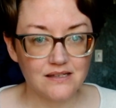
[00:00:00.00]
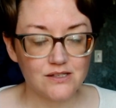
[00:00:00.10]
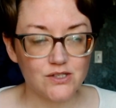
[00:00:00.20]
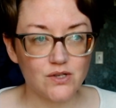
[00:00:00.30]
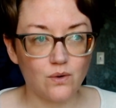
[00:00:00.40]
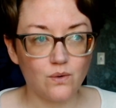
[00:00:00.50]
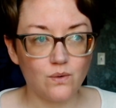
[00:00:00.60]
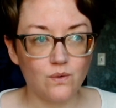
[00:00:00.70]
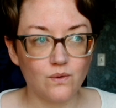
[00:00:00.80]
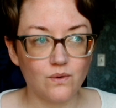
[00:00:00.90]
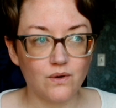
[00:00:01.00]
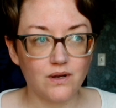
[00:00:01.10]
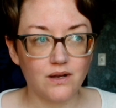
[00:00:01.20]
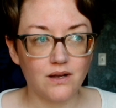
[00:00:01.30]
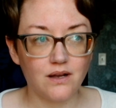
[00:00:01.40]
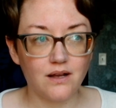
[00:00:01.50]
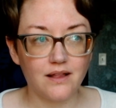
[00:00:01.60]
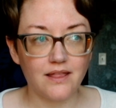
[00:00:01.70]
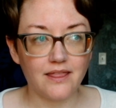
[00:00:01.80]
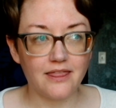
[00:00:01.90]
So,
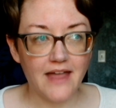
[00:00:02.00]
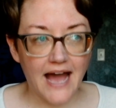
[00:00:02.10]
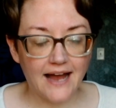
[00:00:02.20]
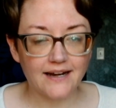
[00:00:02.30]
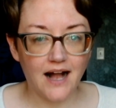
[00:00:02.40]
that